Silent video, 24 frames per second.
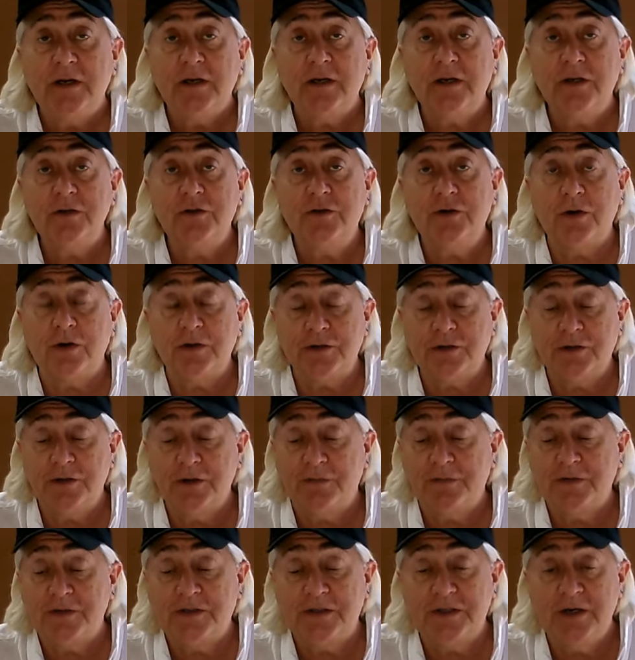control
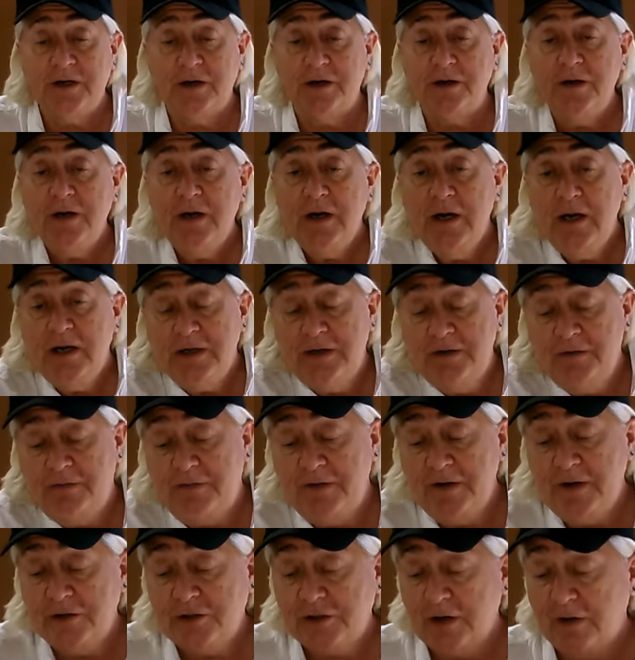surface here to
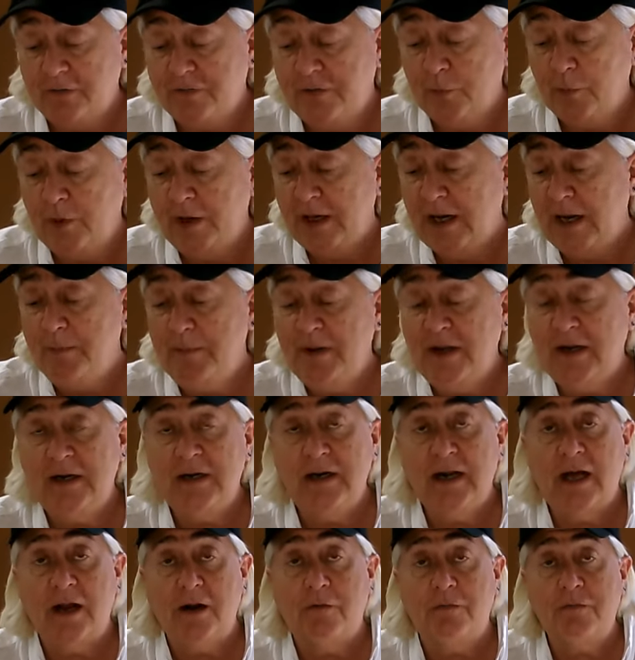finish off the wing. I made
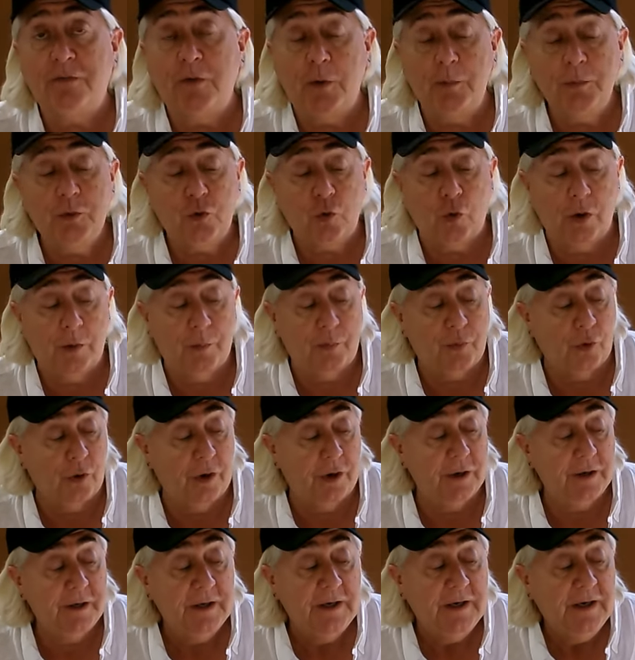it out of foam core
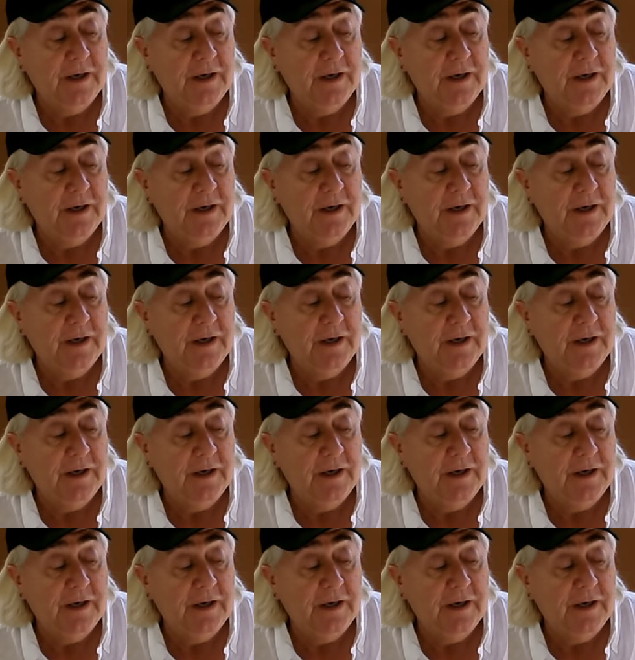board,